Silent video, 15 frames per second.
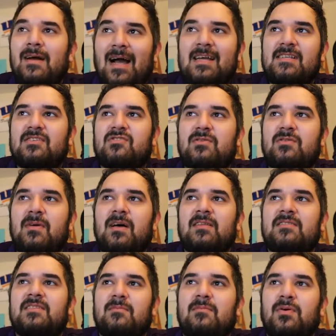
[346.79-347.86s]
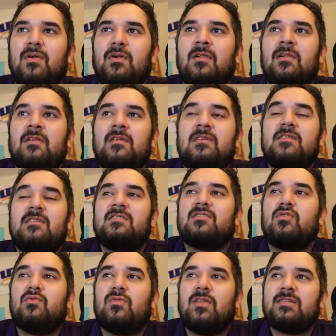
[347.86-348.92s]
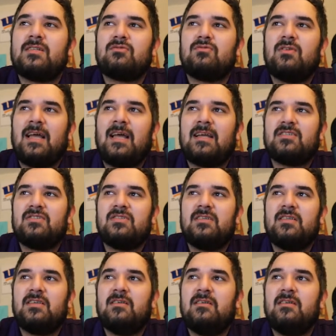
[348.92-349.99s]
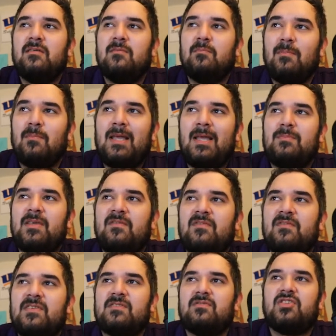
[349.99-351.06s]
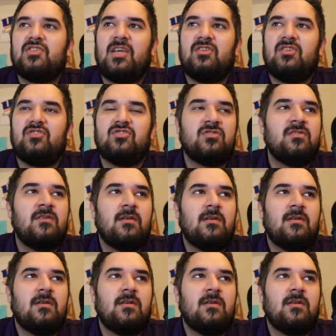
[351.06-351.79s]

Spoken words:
ice cream melts in a bowl. So this one actually might be a physical change.